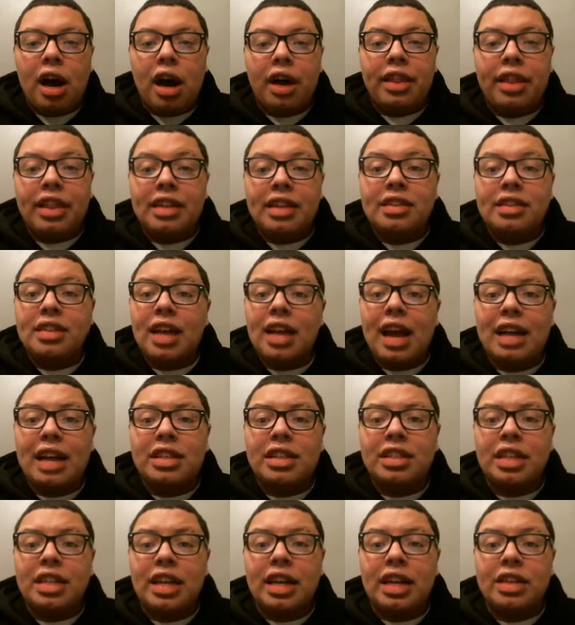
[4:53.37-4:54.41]
This
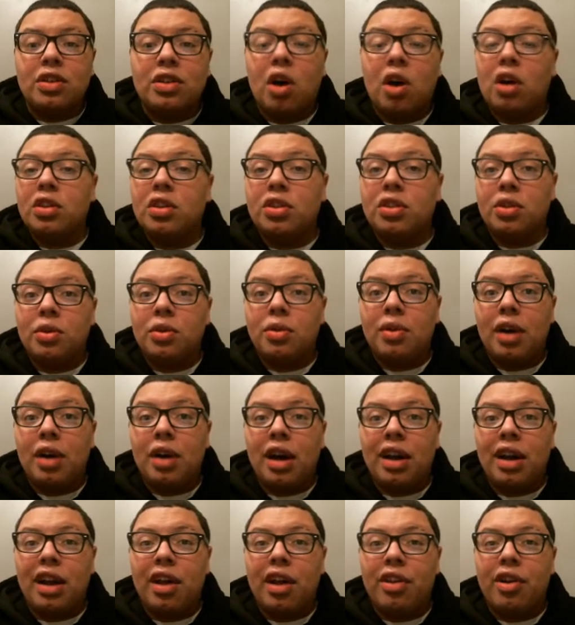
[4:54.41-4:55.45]
actually is also
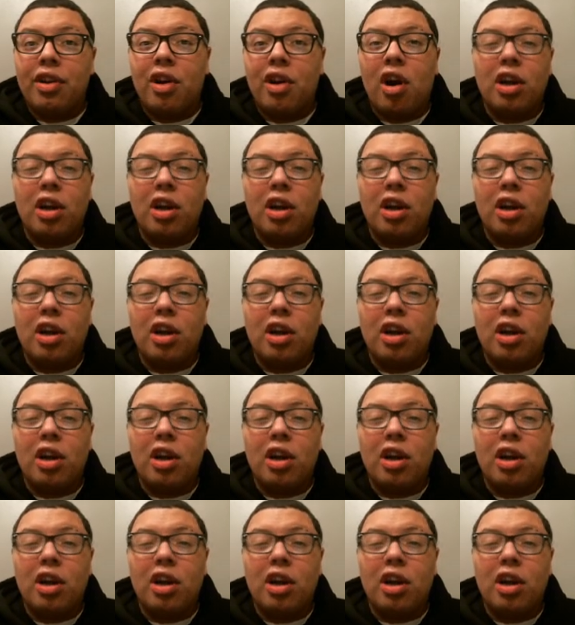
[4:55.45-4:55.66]
another